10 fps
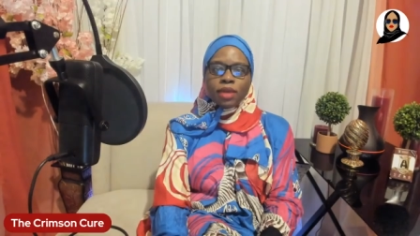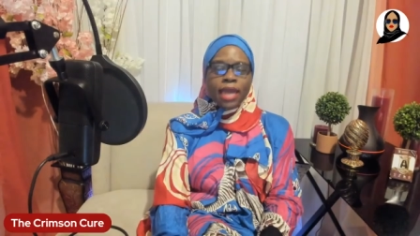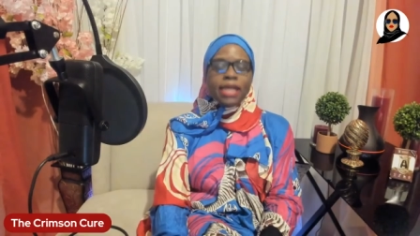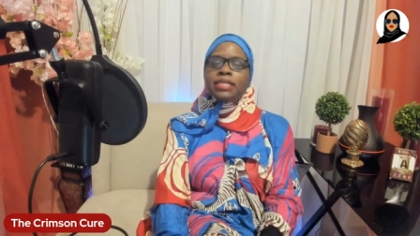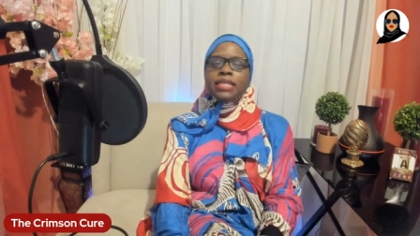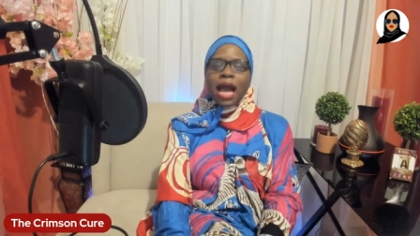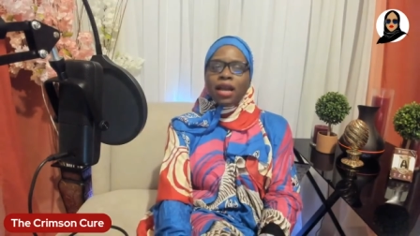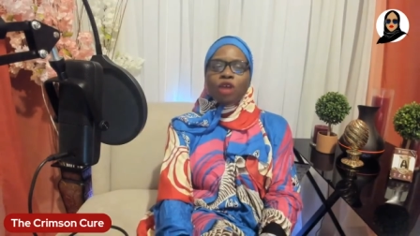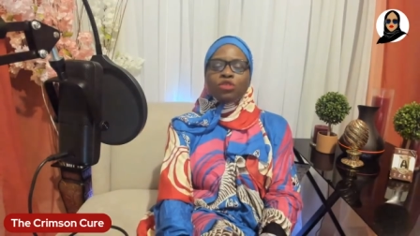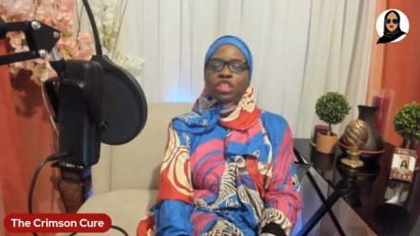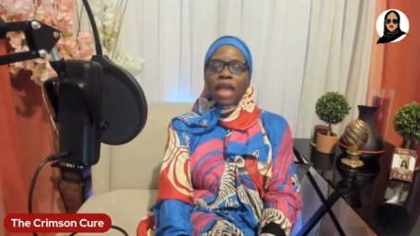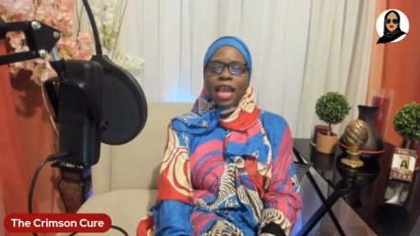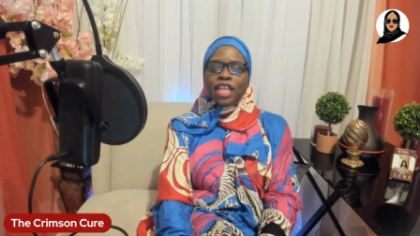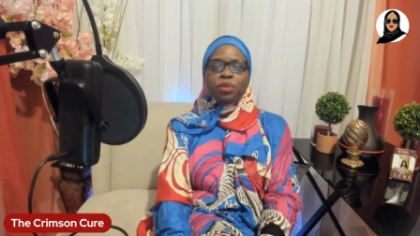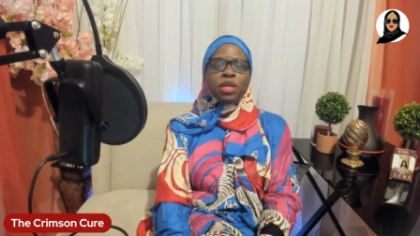And it's not going to
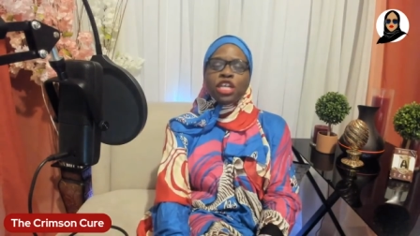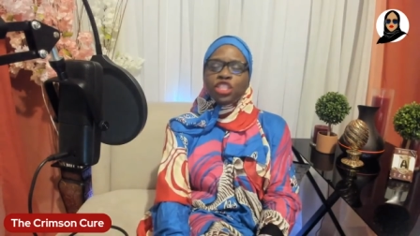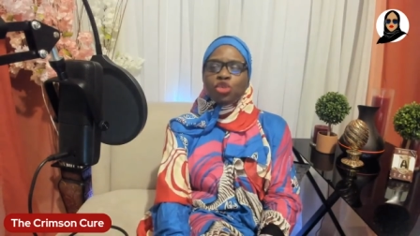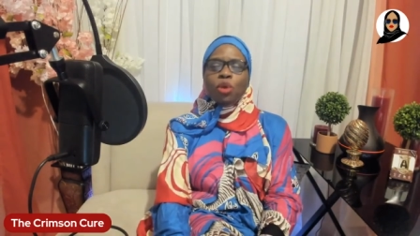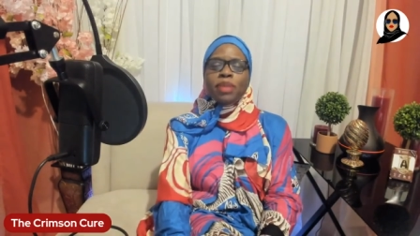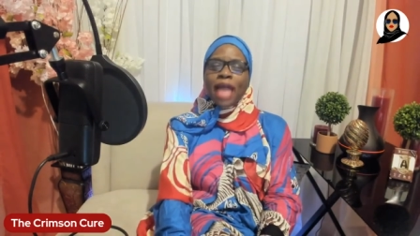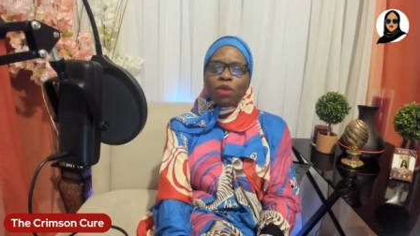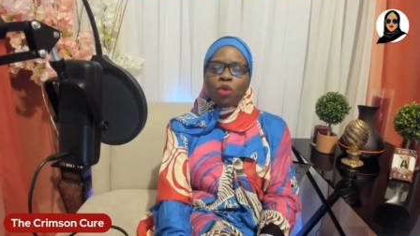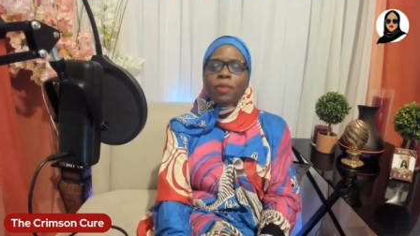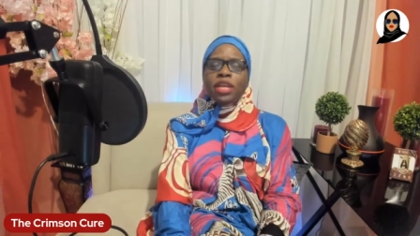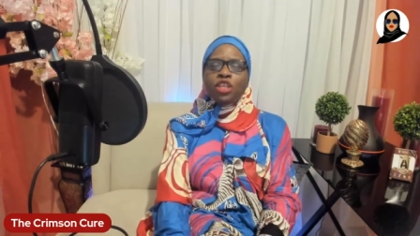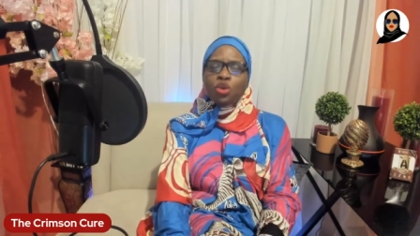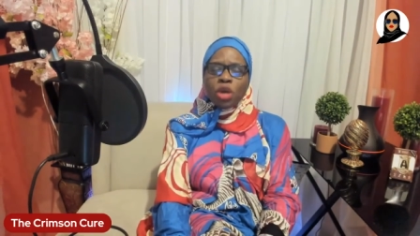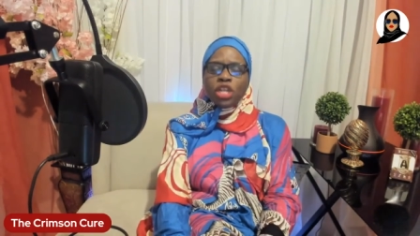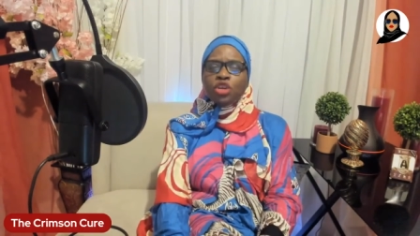change because you're a black woman and you
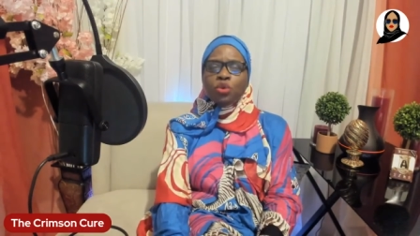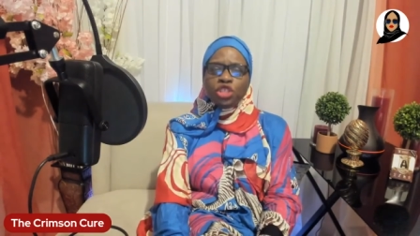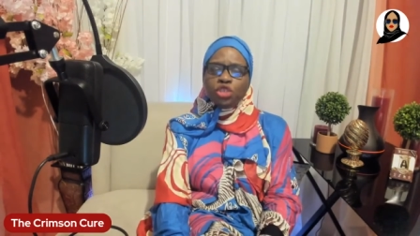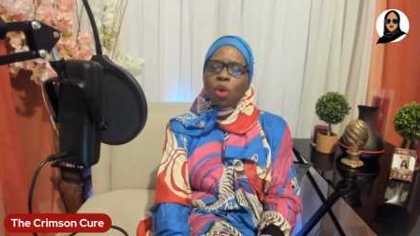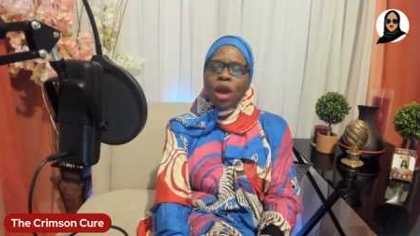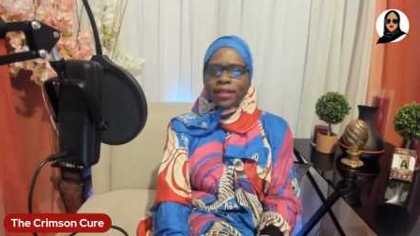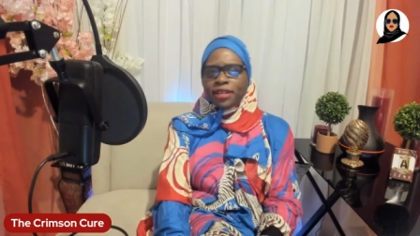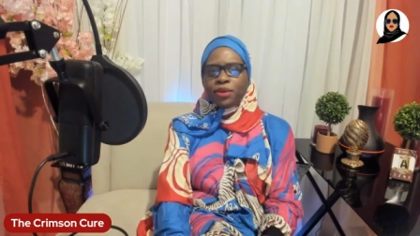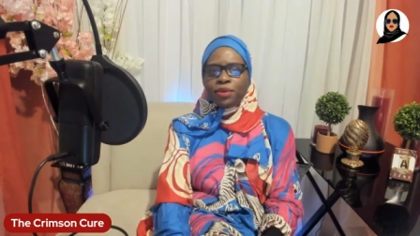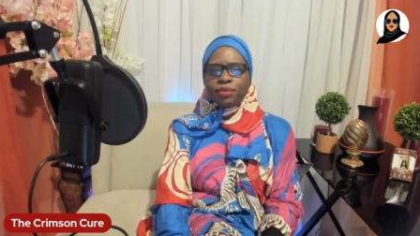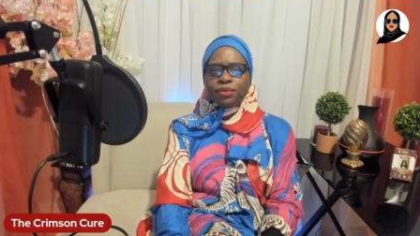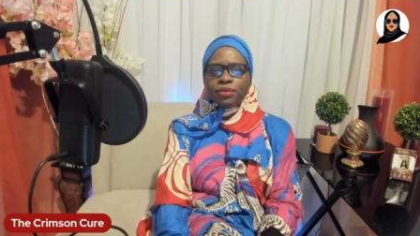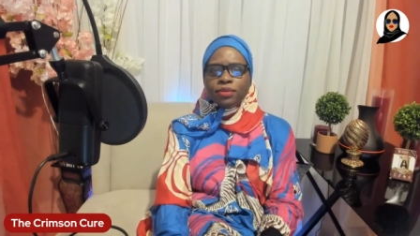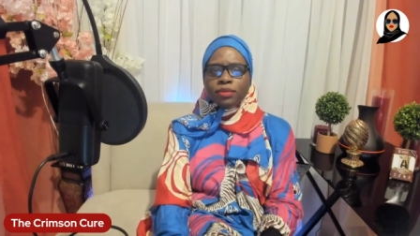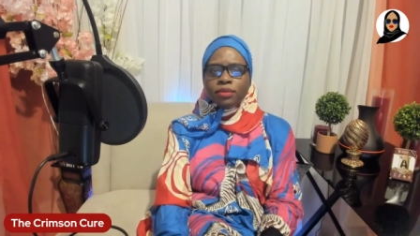want to do what you want to do.
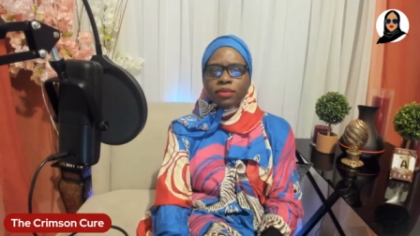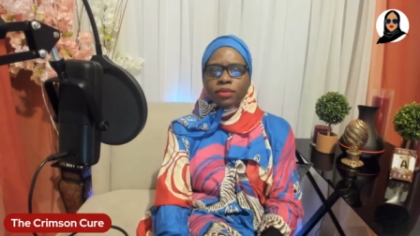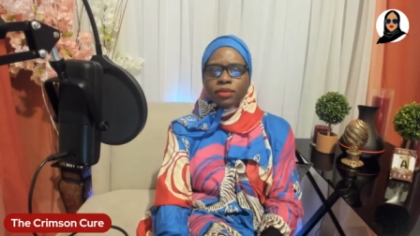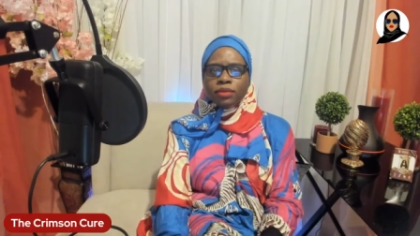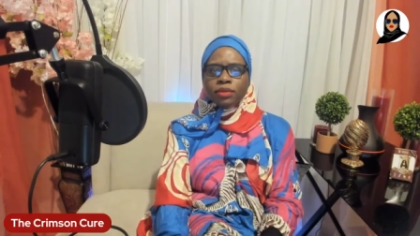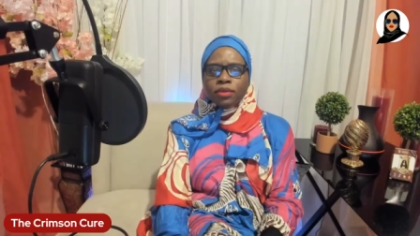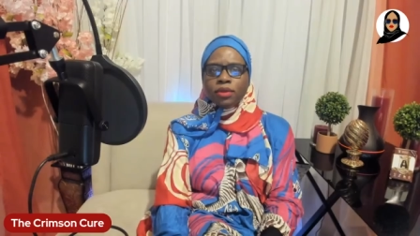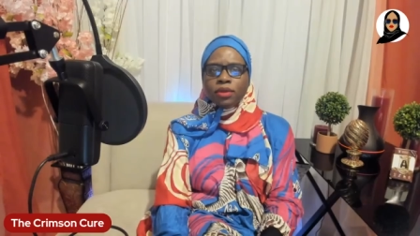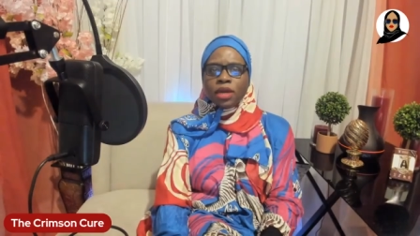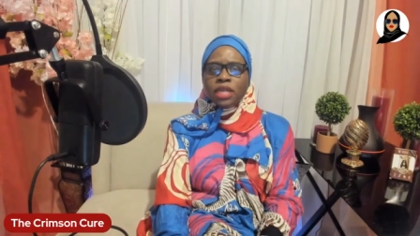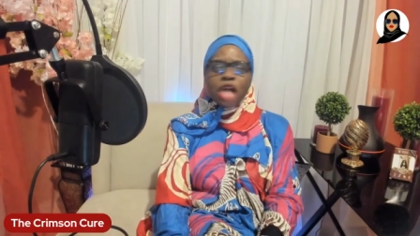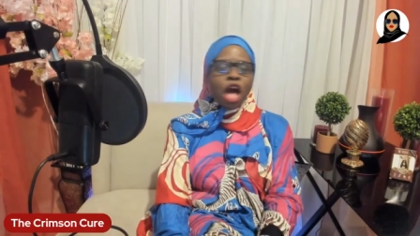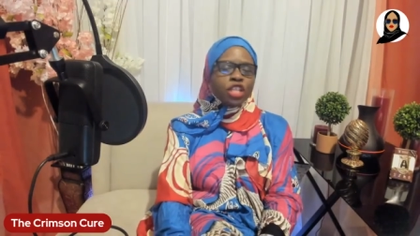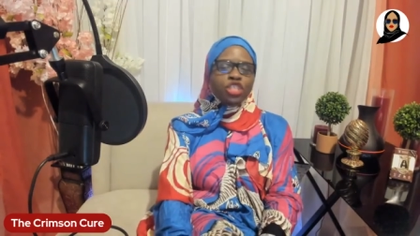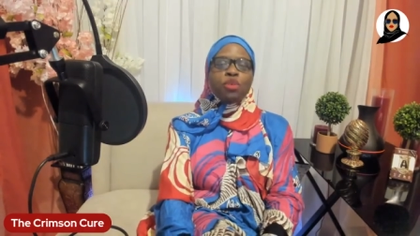Because
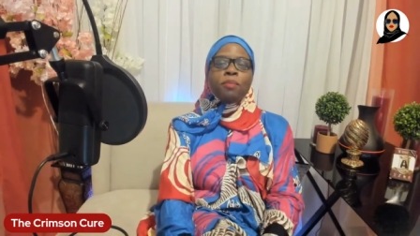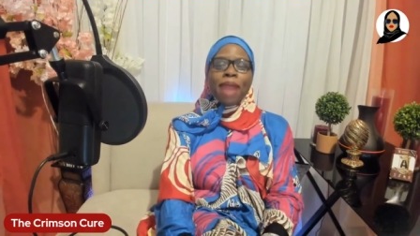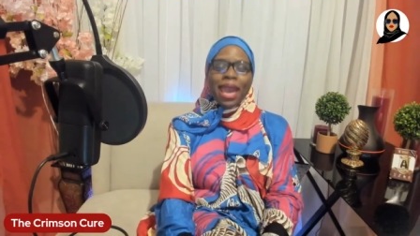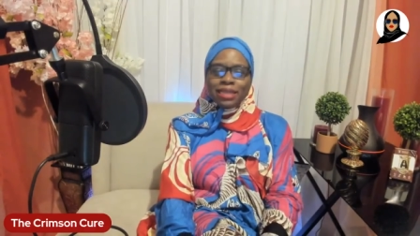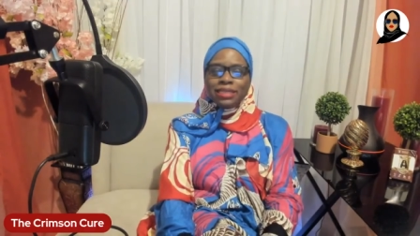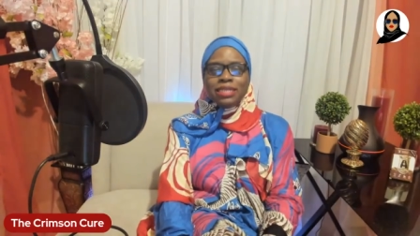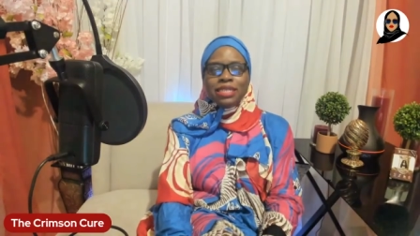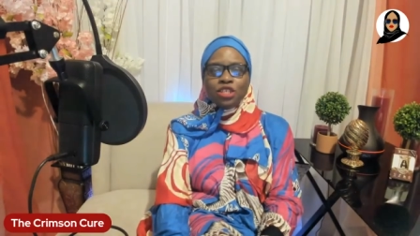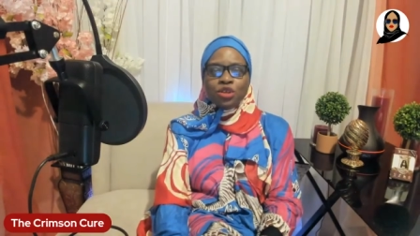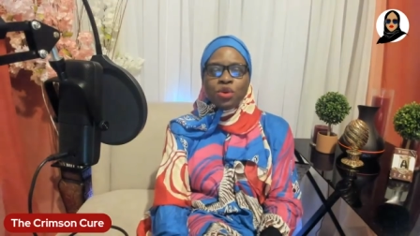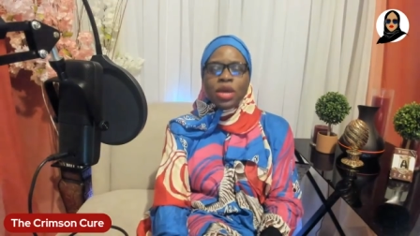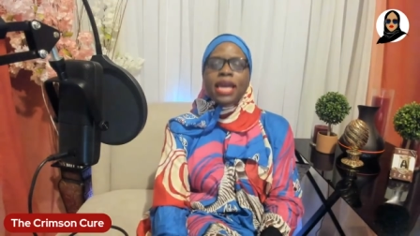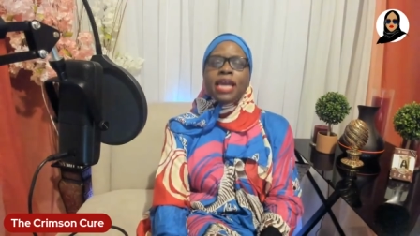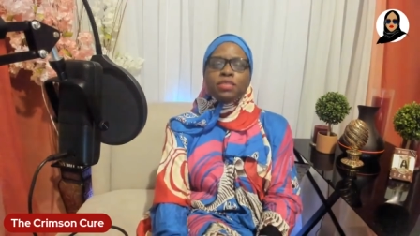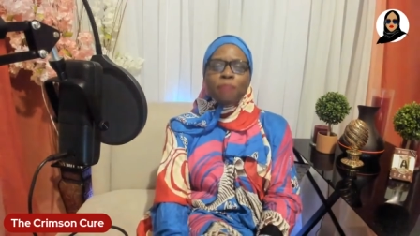all that you're managing to do
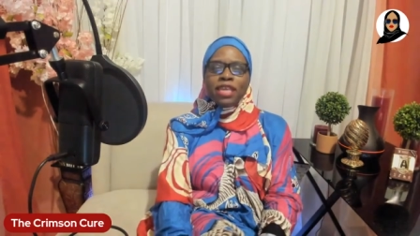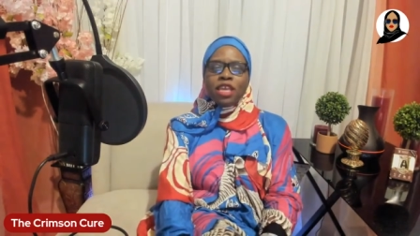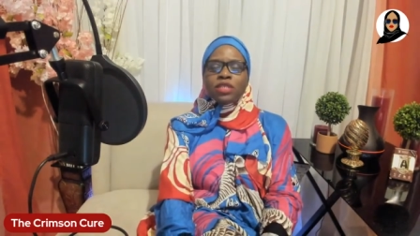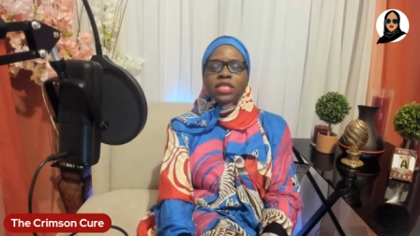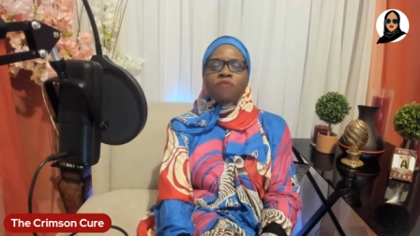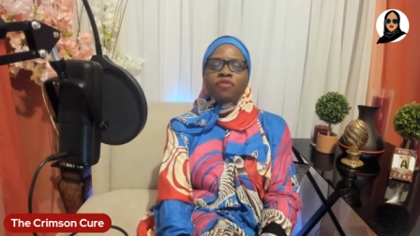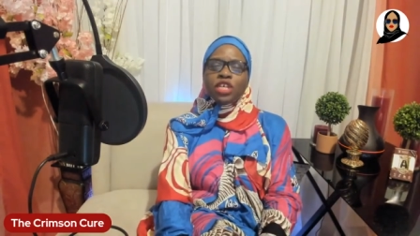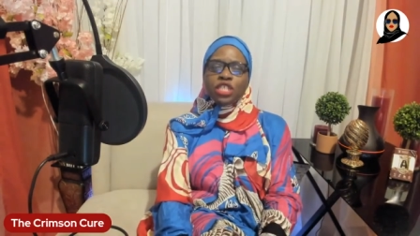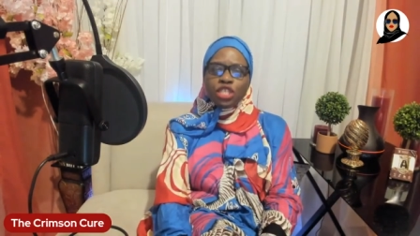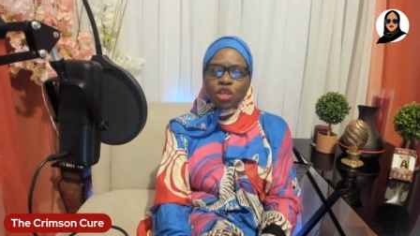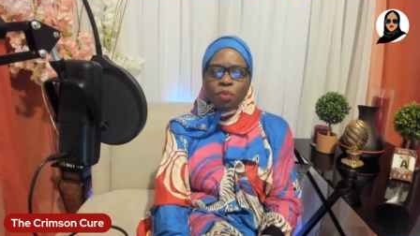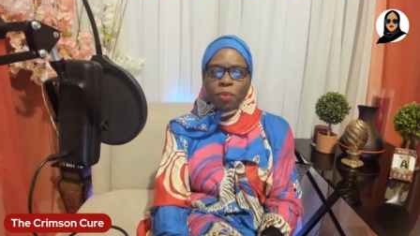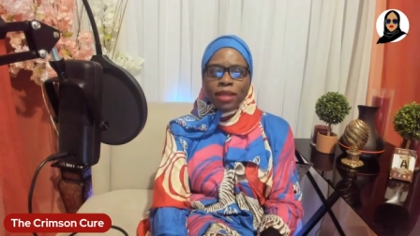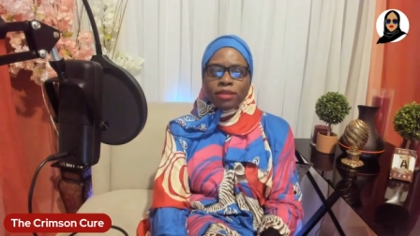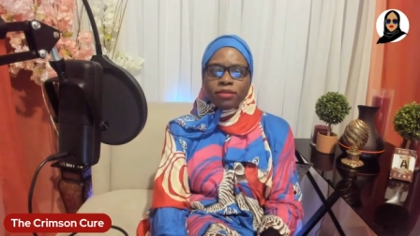is make yourself look stupid.